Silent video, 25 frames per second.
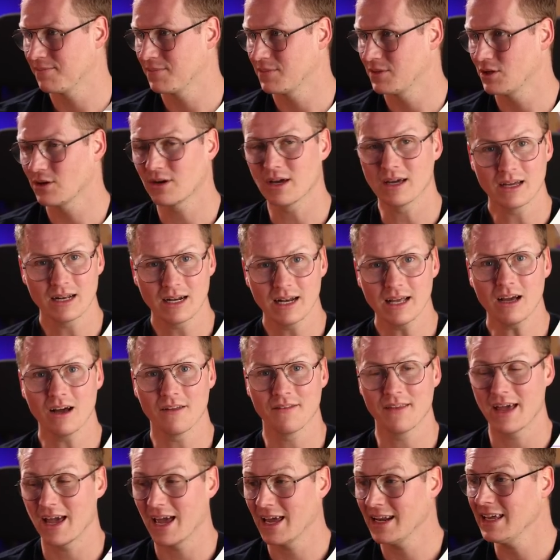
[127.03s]
You can click
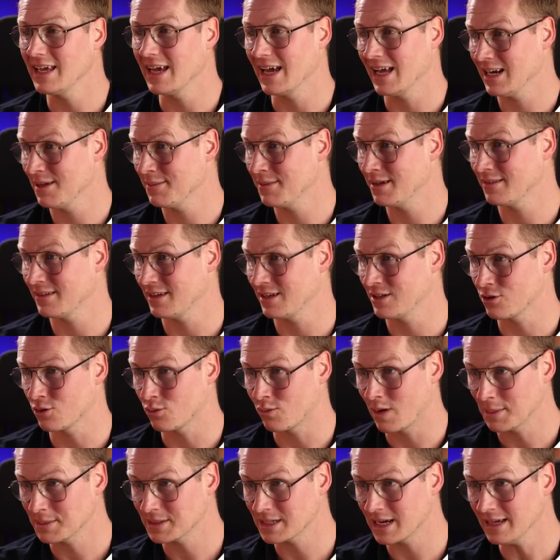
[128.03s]
on any element in your
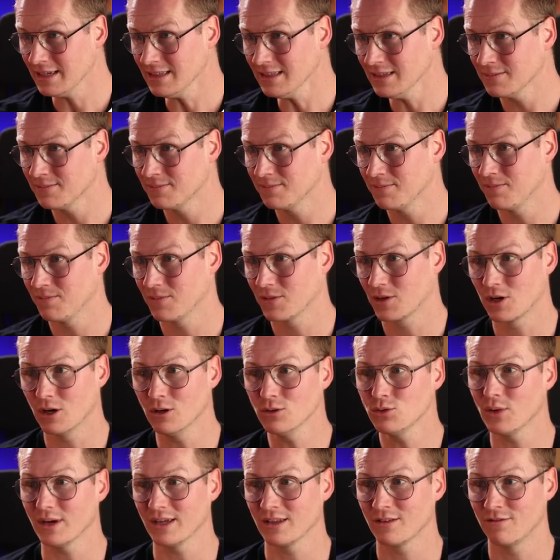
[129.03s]
website, go
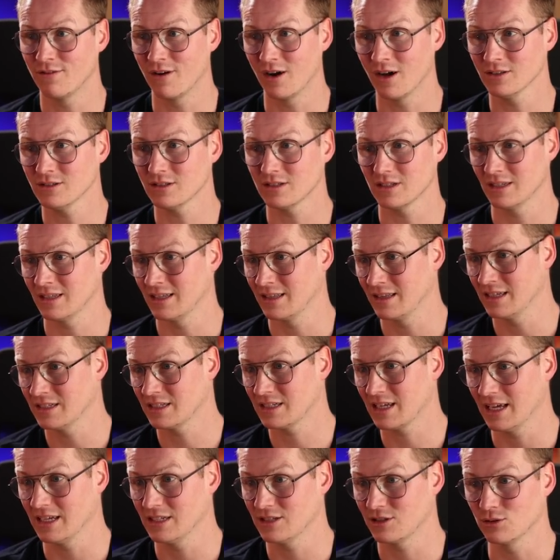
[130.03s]
to advanced, and in
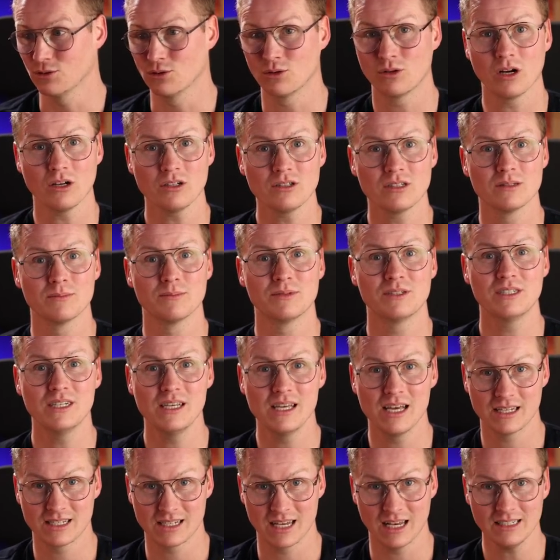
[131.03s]
this case to custom
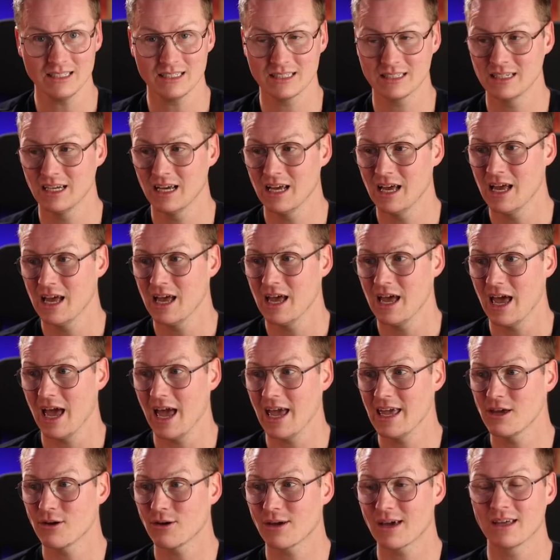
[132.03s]
CSS,
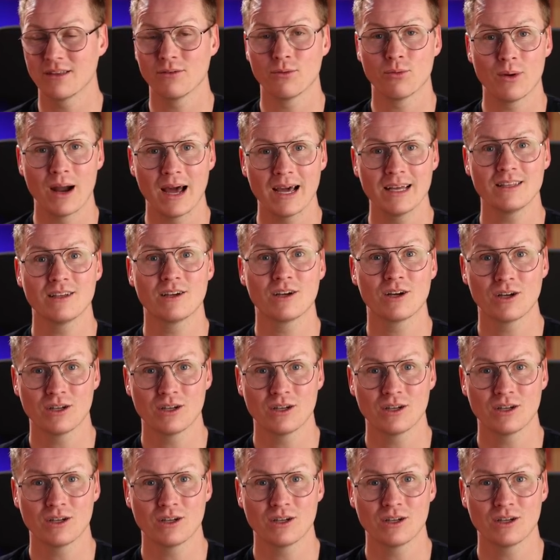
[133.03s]
and you can write